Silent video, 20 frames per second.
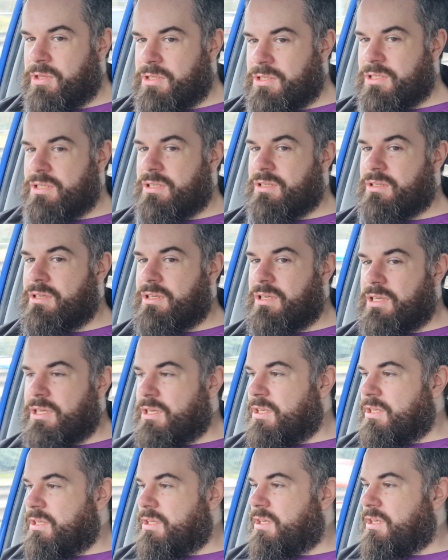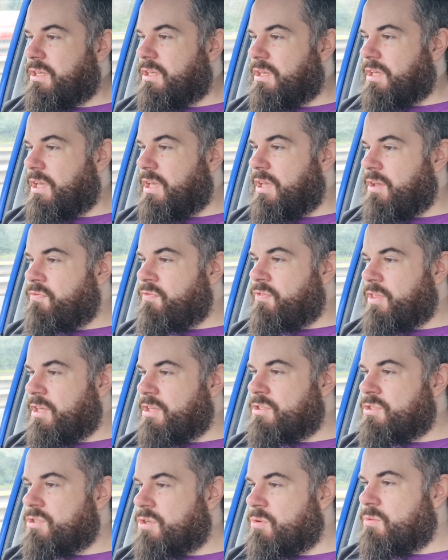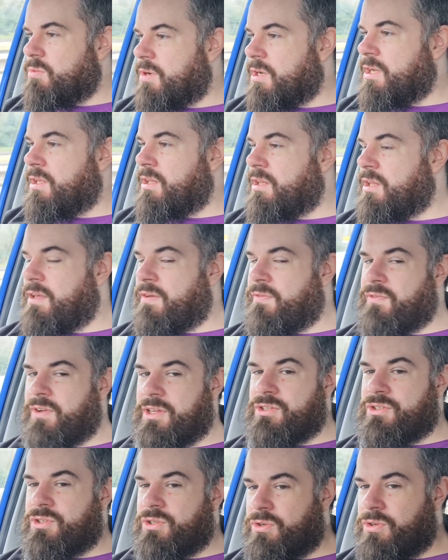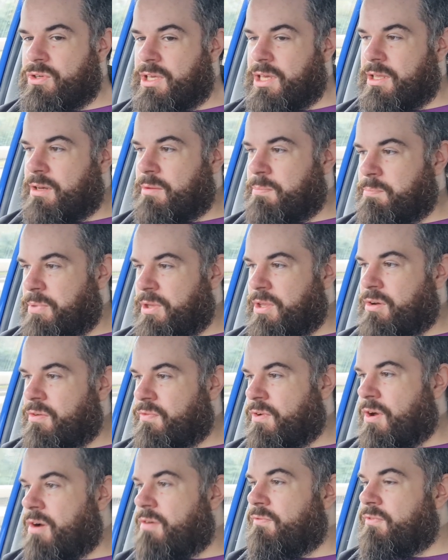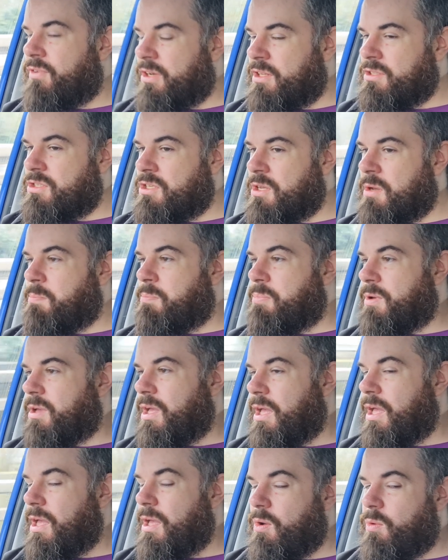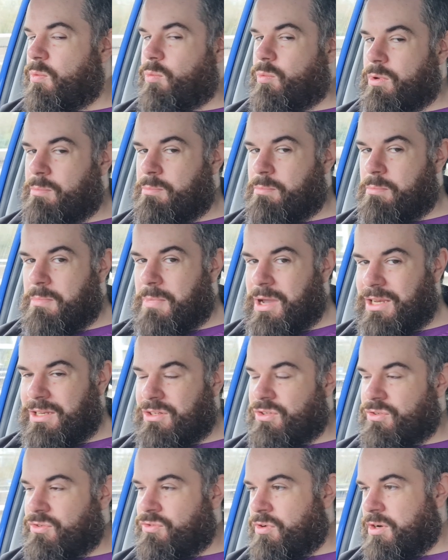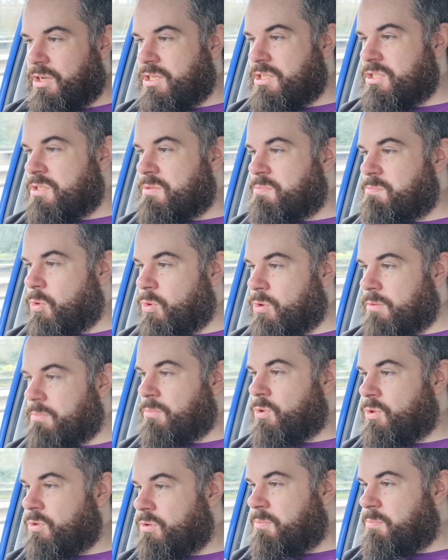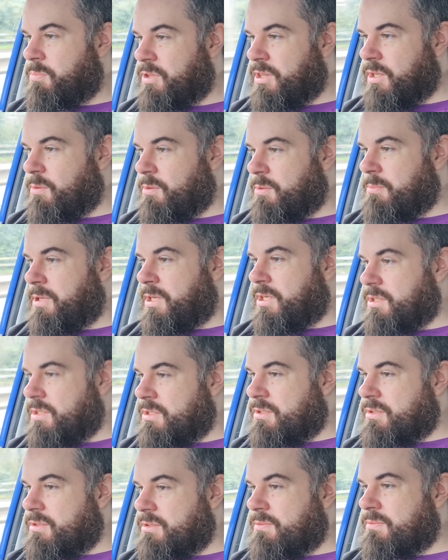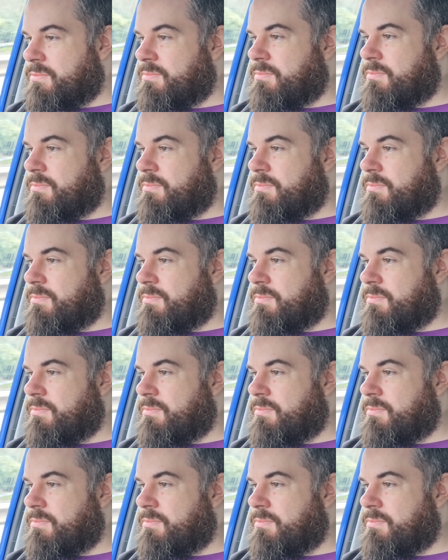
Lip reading: but yeah, if things go well, if I do get a bit of confidence up, we might try sport mode, but that would be it.